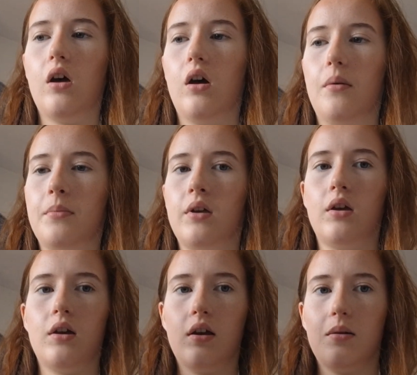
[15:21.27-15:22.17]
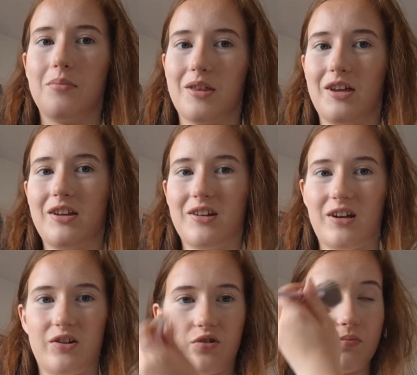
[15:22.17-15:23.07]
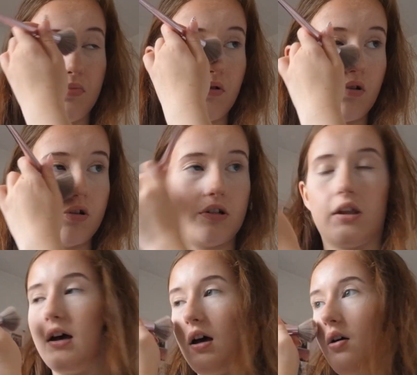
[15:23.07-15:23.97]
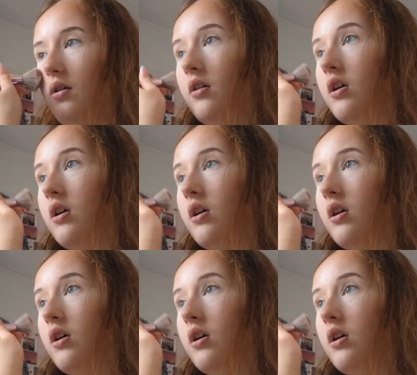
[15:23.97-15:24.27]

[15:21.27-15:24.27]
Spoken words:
Then I just brush that out